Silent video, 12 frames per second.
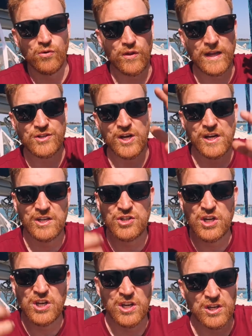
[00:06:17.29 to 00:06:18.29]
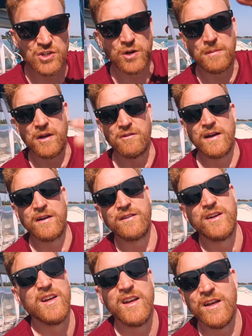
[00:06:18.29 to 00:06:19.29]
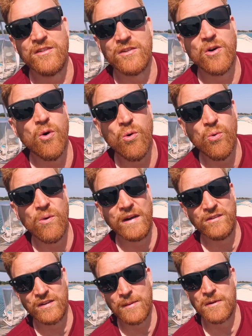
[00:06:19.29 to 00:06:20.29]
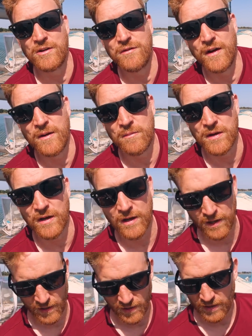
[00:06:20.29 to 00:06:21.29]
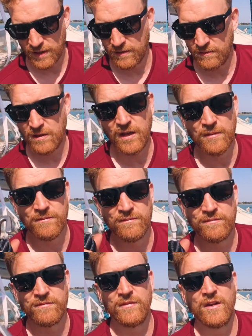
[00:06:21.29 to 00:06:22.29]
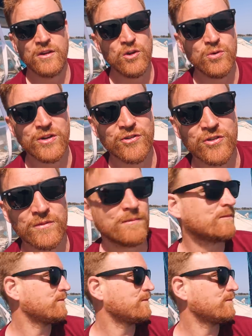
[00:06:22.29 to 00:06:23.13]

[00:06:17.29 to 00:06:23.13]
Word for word: with all that chain chinking and chopping around isn't always that much fun, but yeah, new addition.